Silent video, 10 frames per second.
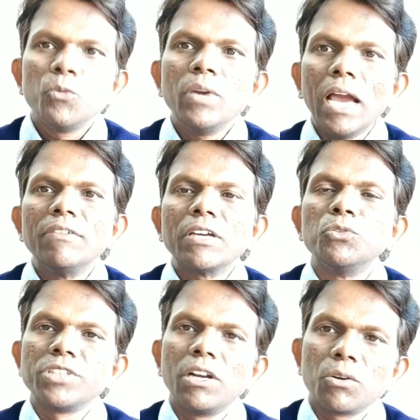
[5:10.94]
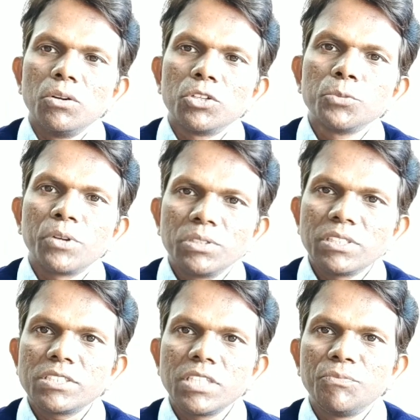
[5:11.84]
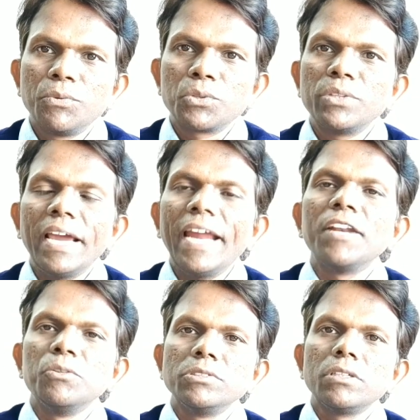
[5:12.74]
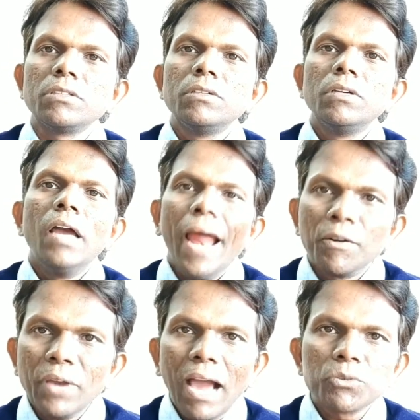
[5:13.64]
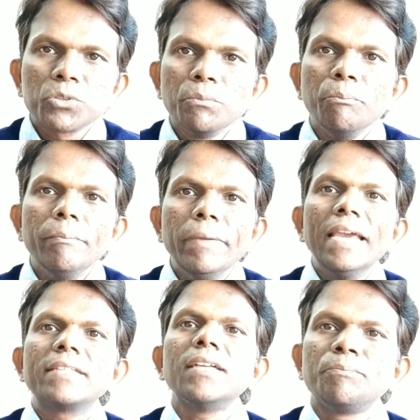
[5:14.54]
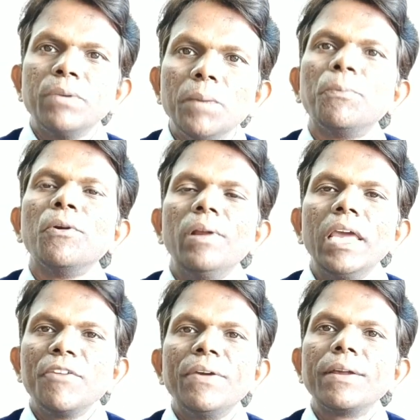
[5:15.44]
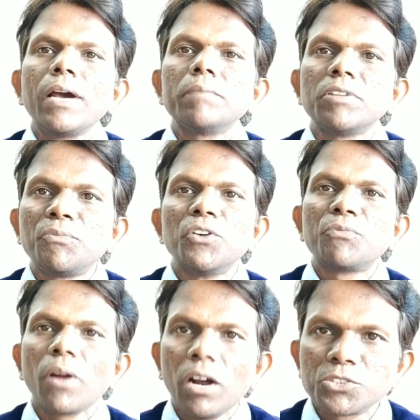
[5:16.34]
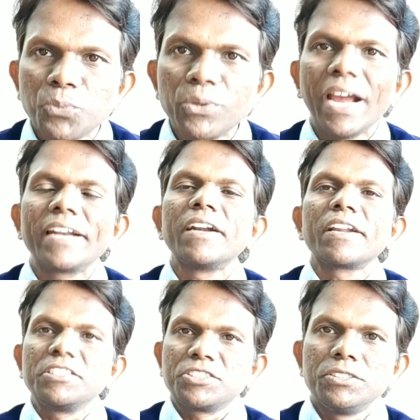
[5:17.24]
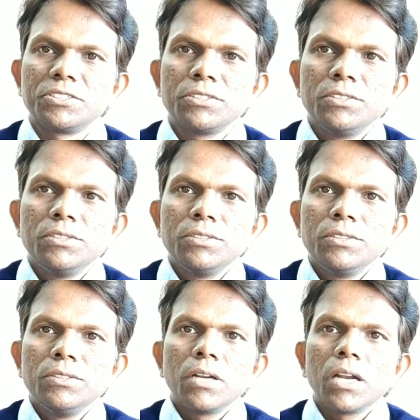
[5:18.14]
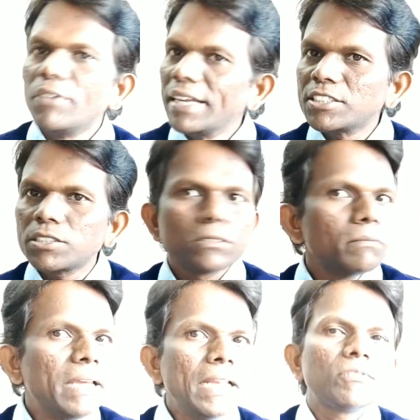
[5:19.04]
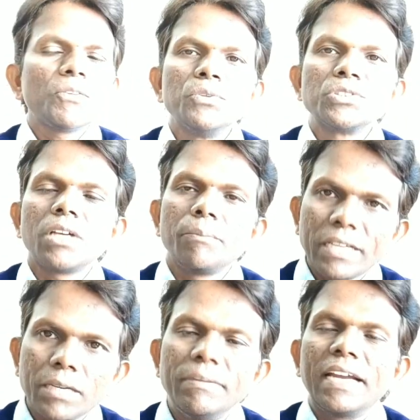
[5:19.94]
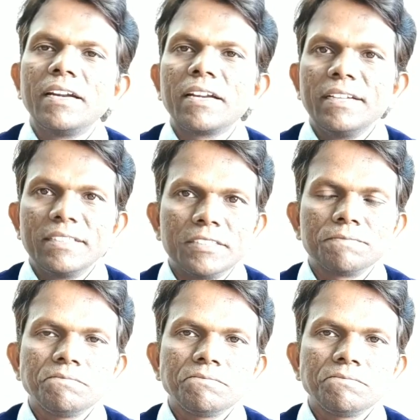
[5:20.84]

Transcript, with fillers: we have a crucial role to produce the safe food to the end user. And we have to make the people aware of the food frauds, food adulterations. Nowadays, many of the foods are become adulterated.